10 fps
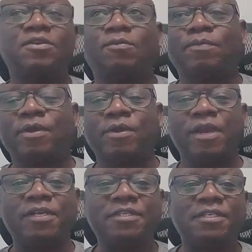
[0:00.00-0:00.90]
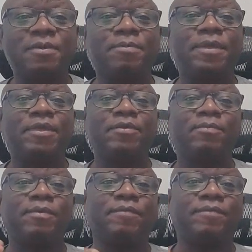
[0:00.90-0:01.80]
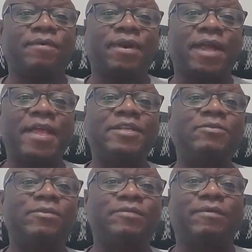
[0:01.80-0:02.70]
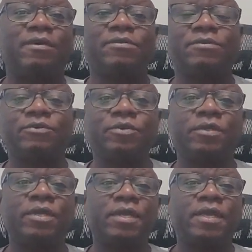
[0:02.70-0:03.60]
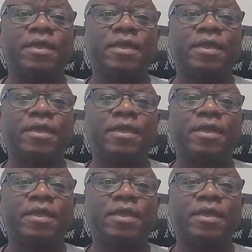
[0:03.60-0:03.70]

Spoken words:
you pay your electricity bill, you pay for rent, you pay for all those ones.